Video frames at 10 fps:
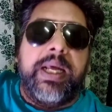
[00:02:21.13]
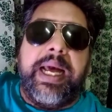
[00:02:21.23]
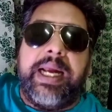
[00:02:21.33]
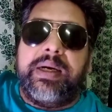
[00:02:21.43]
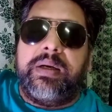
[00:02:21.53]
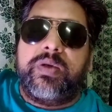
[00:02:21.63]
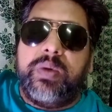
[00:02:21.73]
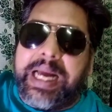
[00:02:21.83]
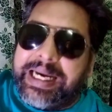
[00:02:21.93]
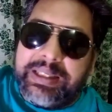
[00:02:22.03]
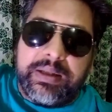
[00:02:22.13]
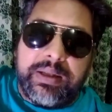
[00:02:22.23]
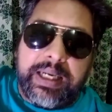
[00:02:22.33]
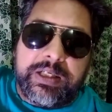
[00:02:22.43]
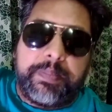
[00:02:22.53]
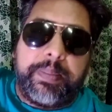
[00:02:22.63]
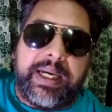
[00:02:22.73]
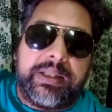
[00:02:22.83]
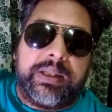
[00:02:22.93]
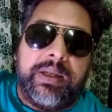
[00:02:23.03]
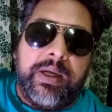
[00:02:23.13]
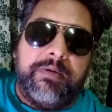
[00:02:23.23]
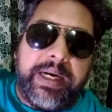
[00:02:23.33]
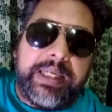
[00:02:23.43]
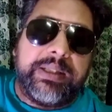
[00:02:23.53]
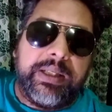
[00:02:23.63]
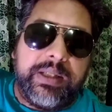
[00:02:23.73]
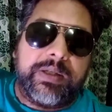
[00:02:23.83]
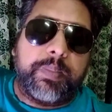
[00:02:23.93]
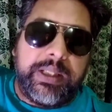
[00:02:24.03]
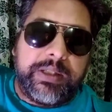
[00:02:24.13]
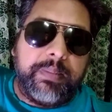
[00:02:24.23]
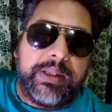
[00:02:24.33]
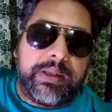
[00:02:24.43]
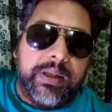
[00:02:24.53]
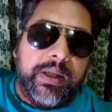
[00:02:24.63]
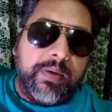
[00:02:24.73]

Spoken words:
and you neither expect very serious punishment